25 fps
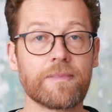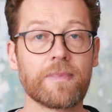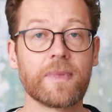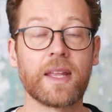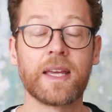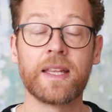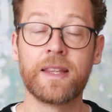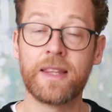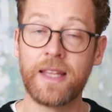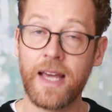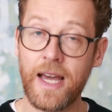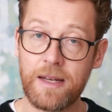
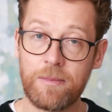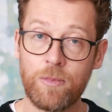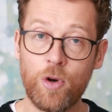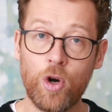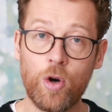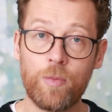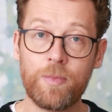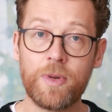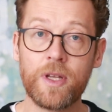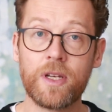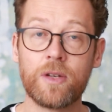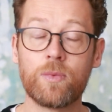In that
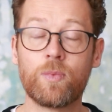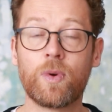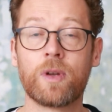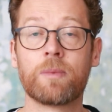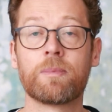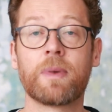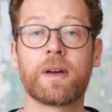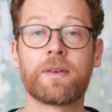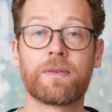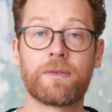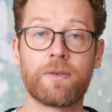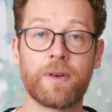moment, when
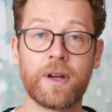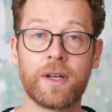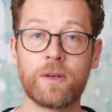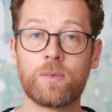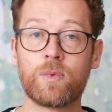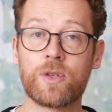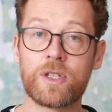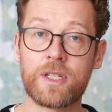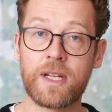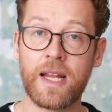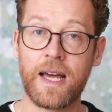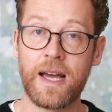my friend
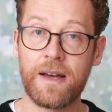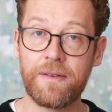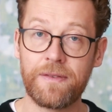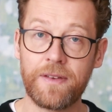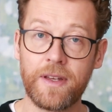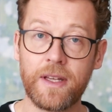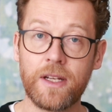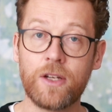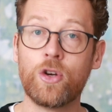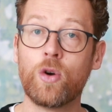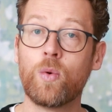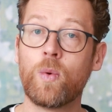was
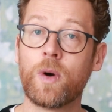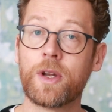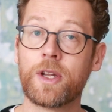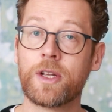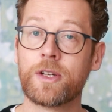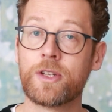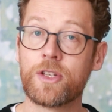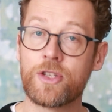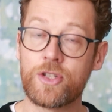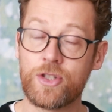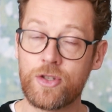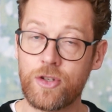laughing, no one
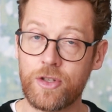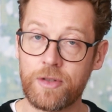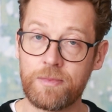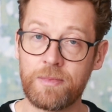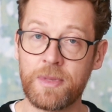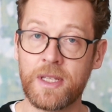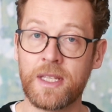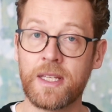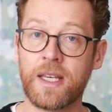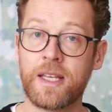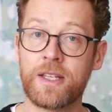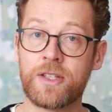understood
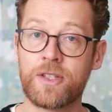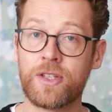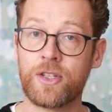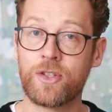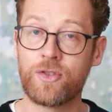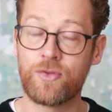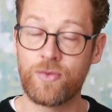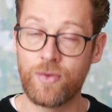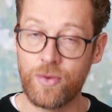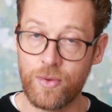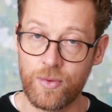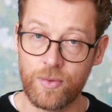me. Is it
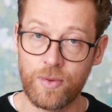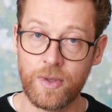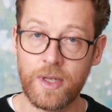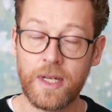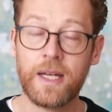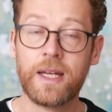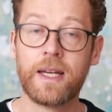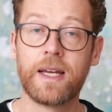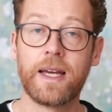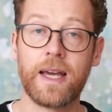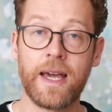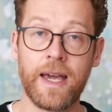true?
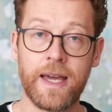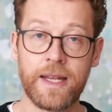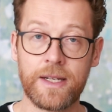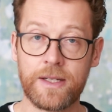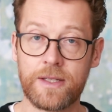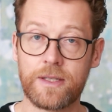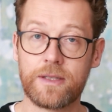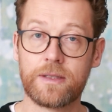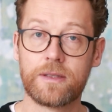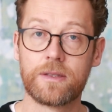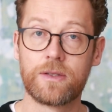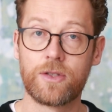
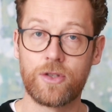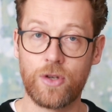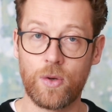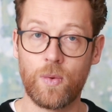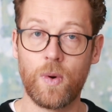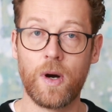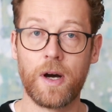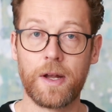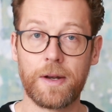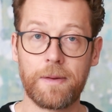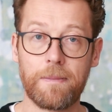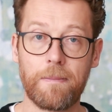And so
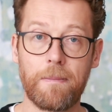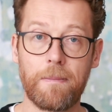on.